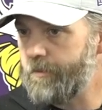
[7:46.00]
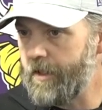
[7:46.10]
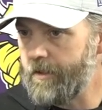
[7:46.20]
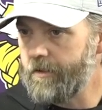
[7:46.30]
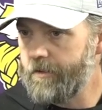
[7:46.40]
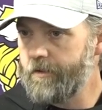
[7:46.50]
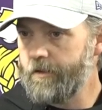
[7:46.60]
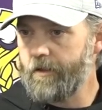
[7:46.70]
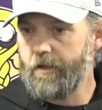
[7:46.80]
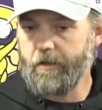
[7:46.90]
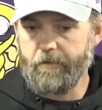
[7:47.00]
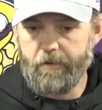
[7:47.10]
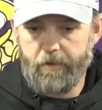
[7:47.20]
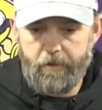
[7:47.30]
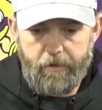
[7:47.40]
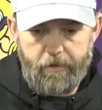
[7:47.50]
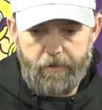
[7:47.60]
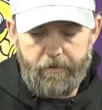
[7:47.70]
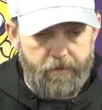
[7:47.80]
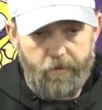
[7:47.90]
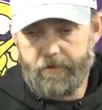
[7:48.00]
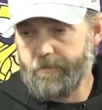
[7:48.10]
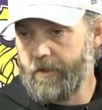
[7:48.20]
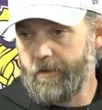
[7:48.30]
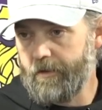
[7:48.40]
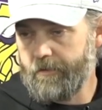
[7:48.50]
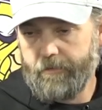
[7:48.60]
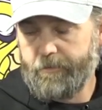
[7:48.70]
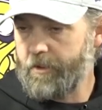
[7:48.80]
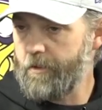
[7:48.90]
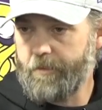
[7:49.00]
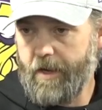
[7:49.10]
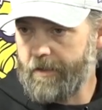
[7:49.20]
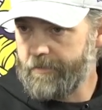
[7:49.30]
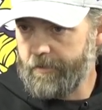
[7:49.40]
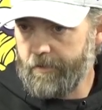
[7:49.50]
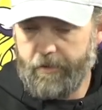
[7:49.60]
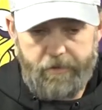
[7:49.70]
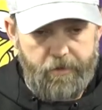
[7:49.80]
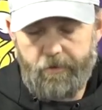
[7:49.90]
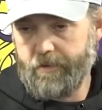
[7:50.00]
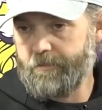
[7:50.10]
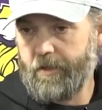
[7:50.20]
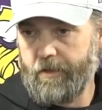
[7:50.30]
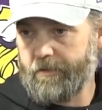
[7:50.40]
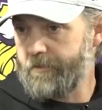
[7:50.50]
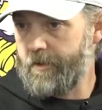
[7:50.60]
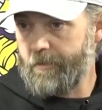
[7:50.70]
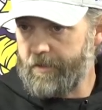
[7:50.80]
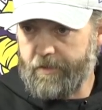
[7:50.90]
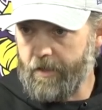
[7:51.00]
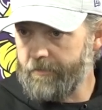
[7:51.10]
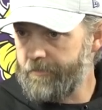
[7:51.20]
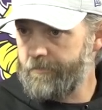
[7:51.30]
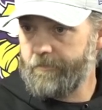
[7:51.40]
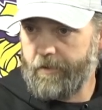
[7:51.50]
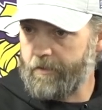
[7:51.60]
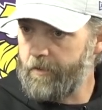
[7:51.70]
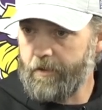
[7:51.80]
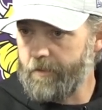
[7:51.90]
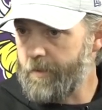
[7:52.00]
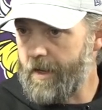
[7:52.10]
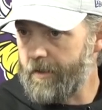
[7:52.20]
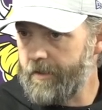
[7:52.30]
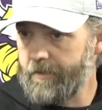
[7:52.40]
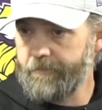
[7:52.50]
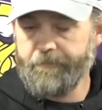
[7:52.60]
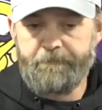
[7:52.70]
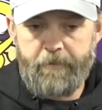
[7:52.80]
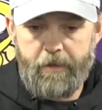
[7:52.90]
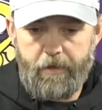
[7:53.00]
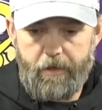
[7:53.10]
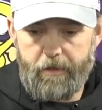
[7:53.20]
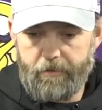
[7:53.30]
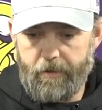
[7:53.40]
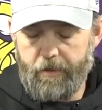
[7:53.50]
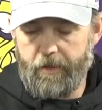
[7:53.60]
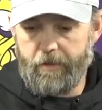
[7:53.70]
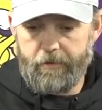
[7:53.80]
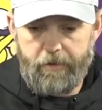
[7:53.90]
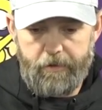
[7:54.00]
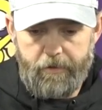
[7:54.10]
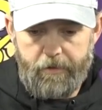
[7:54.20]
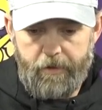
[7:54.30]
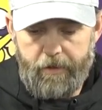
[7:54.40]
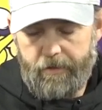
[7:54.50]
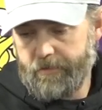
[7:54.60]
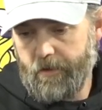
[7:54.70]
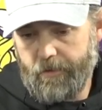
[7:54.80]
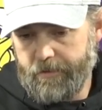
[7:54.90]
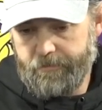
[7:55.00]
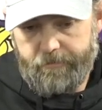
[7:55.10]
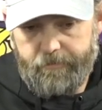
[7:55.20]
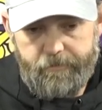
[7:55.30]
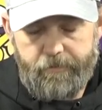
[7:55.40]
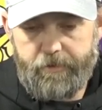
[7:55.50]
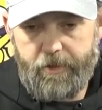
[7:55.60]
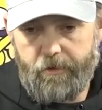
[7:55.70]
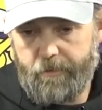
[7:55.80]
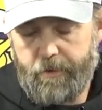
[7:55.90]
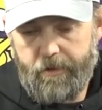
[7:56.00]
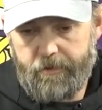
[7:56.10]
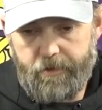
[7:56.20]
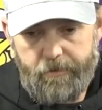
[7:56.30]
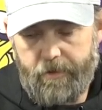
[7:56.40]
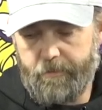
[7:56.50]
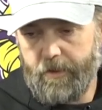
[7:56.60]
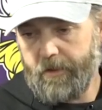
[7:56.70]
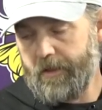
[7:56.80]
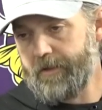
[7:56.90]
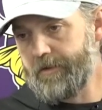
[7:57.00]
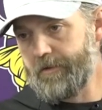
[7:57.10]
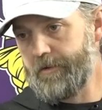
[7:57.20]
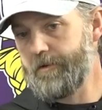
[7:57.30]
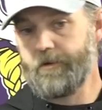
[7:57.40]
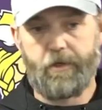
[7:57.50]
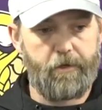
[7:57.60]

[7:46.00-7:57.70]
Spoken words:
been. He's always been a pure passer. He's always been extremely tough in the pocket, and he's always shown the ability to